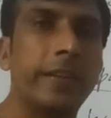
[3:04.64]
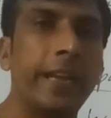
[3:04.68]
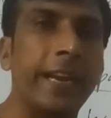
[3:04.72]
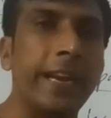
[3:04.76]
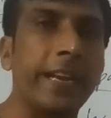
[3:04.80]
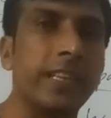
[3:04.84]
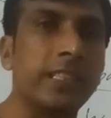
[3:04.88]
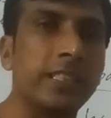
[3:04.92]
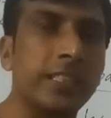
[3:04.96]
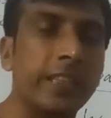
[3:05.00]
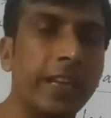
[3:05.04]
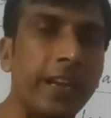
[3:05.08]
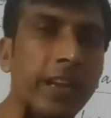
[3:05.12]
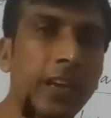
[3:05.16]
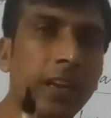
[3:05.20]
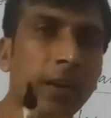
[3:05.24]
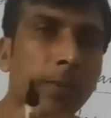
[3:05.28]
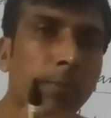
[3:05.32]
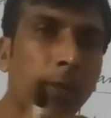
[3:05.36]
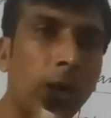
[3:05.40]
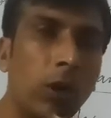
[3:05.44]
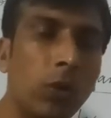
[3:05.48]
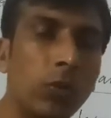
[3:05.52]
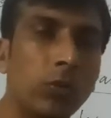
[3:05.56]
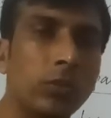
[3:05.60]
takes care
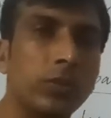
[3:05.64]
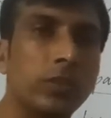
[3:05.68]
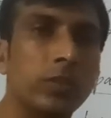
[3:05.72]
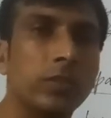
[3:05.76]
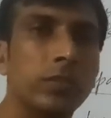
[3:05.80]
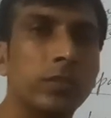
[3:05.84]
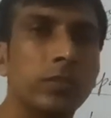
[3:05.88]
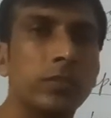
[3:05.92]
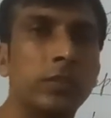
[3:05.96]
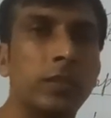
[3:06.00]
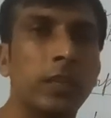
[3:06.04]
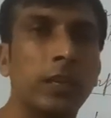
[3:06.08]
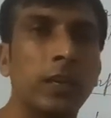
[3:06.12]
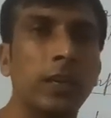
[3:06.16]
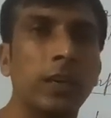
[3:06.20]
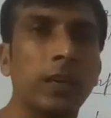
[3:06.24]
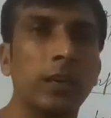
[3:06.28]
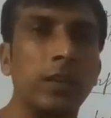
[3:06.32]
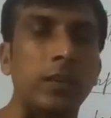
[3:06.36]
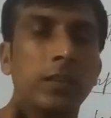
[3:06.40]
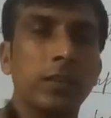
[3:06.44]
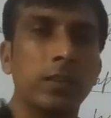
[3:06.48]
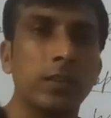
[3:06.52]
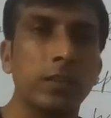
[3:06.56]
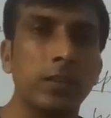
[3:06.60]
about
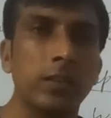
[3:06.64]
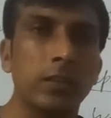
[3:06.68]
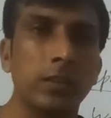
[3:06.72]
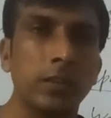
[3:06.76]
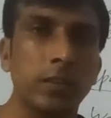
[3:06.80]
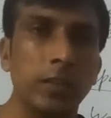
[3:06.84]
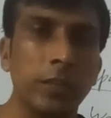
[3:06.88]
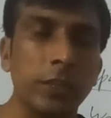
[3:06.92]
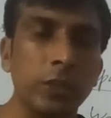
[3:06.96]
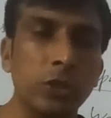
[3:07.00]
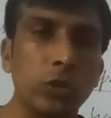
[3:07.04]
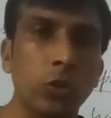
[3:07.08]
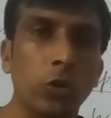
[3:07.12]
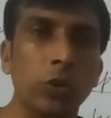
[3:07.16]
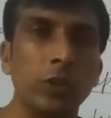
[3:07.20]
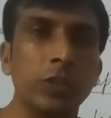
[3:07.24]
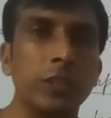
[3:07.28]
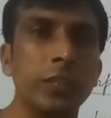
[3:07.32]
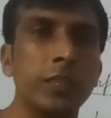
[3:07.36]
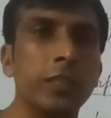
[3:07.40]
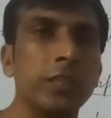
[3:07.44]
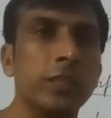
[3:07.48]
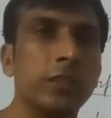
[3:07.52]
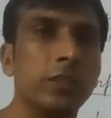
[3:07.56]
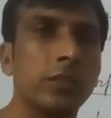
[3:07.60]
the
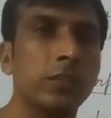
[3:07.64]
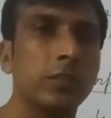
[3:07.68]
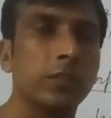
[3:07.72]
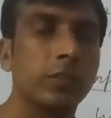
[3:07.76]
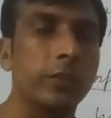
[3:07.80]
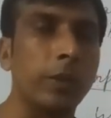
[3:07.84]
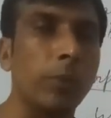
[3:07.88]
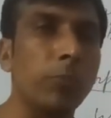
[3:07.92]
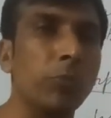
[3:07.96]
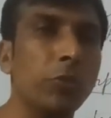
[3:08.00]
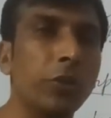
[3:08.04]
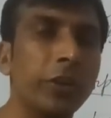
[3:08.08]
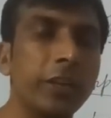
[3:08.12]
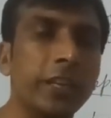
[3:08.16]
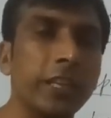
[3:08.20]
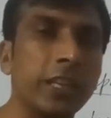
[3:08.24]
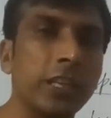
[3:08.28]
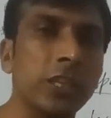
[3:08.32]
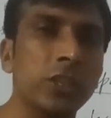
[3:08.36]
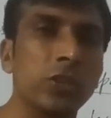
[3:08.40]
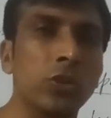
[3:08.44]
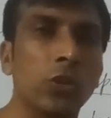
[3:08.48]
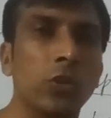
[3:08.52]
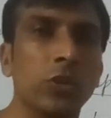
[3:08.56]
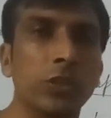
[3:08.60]
resources, community
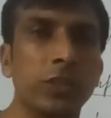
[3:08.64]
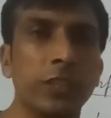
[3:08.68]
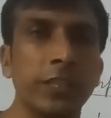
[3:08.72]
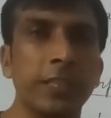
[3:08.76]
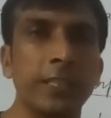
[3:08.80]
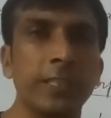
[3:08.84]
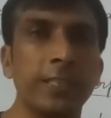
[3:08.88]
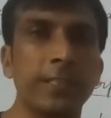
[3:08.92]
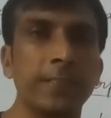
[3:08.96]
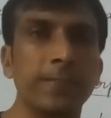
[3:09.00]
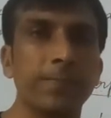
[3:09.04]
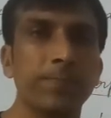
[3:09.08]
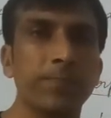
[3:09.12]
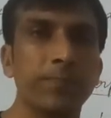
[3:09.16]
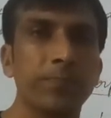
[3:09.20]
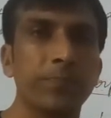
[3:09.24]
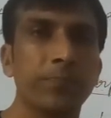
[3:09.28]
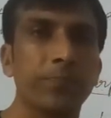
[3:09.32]
resources.